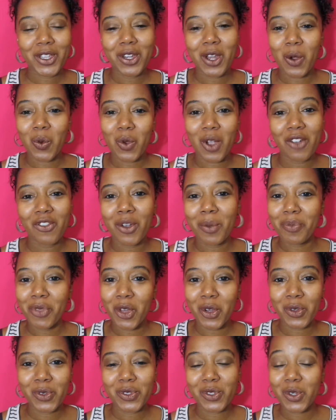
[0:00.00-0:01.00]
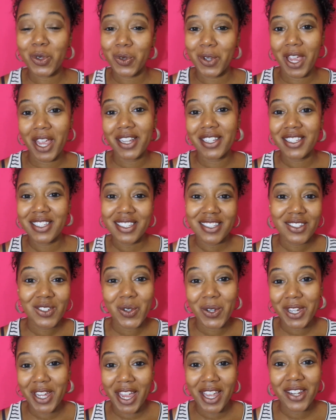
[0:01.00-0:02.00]
you know, rev up those
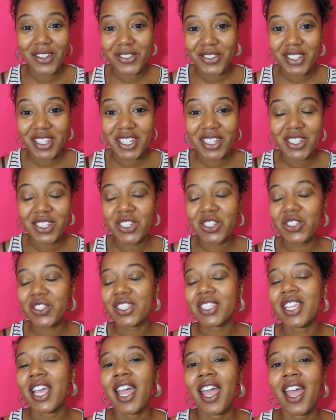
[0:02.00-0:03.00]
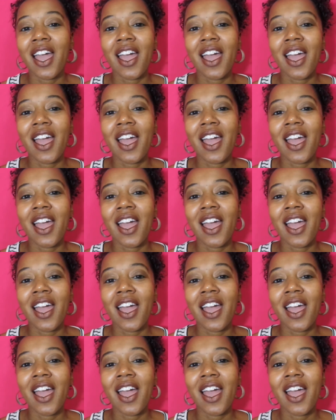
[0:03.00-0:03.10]
creative skills